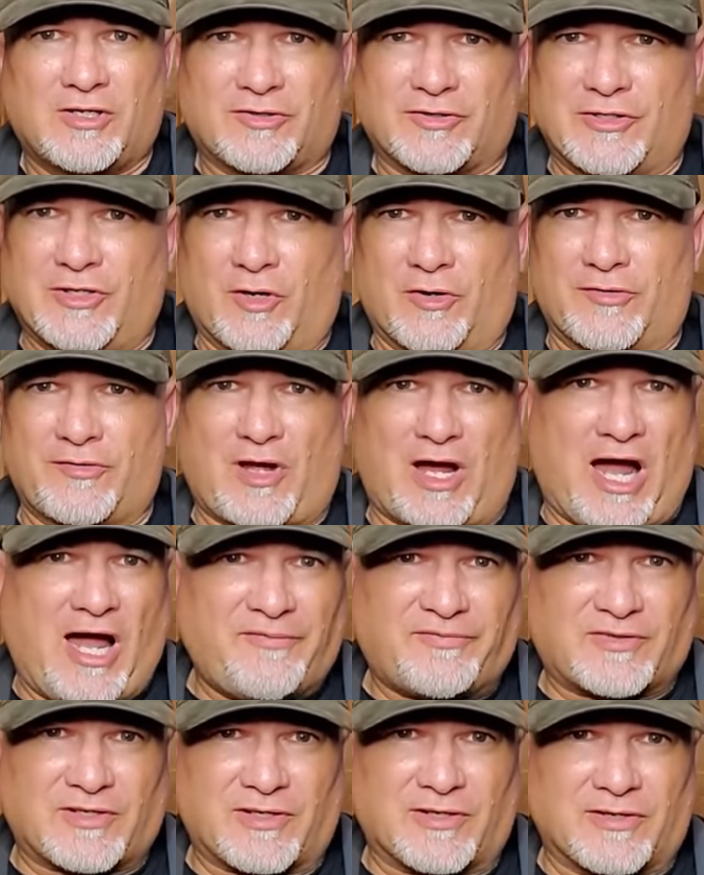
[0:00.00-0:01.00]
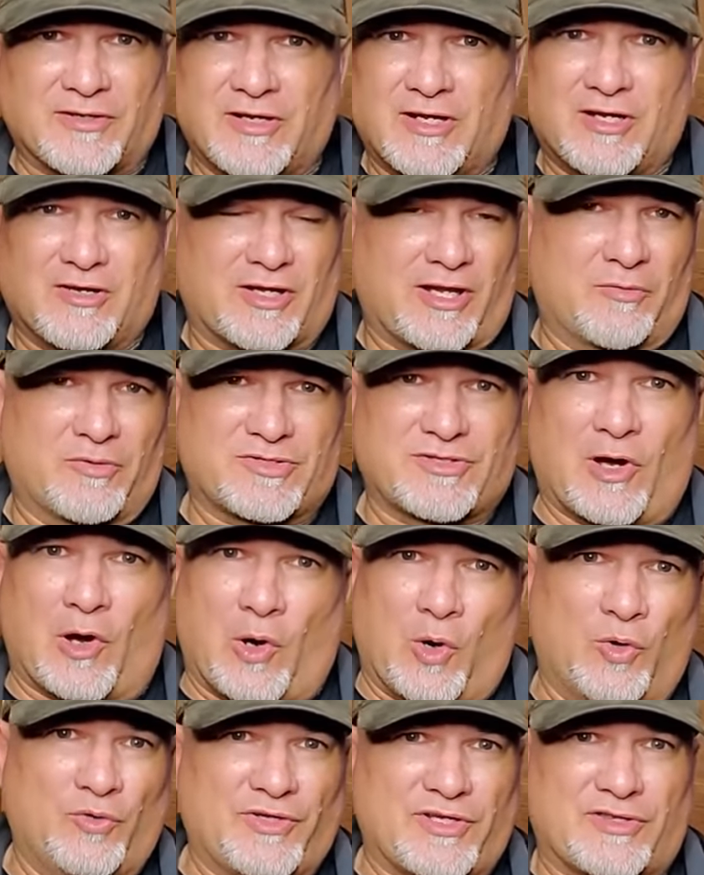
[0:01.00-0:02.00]
You know, and often it was the
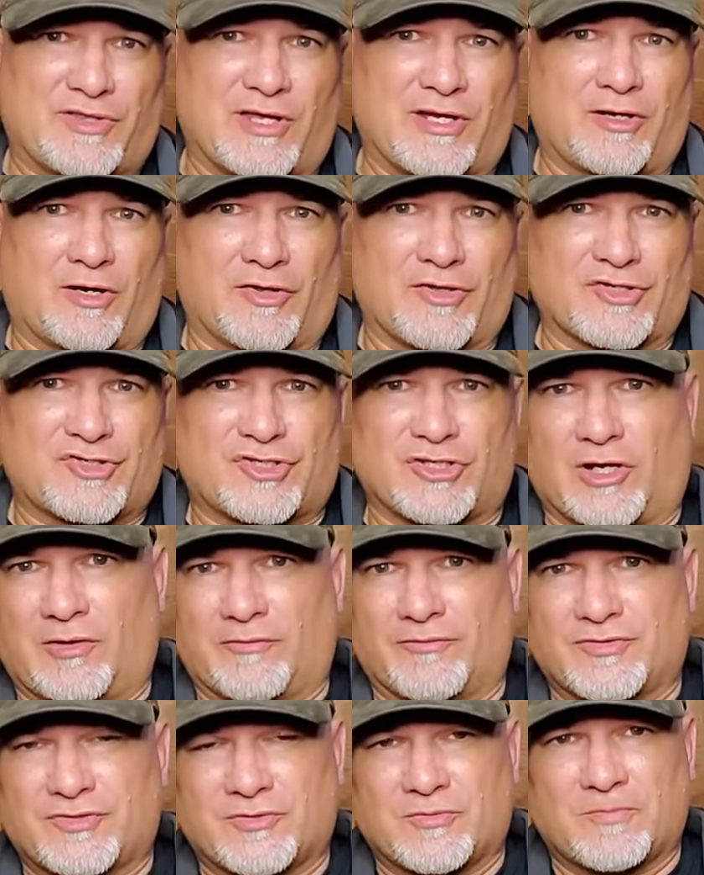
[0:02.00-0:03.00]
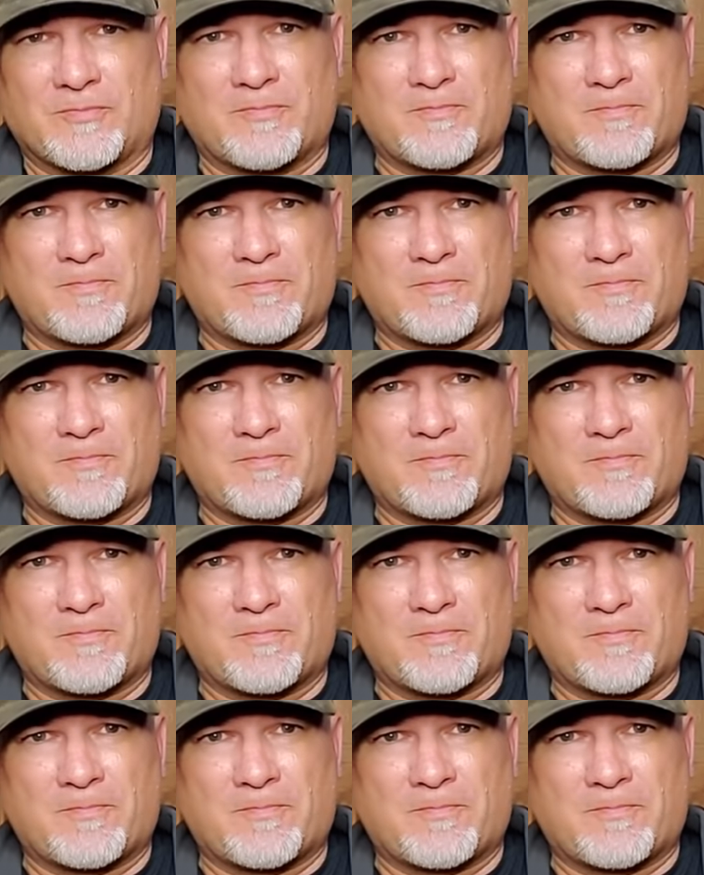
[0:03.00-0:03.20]
only thing on the shelves.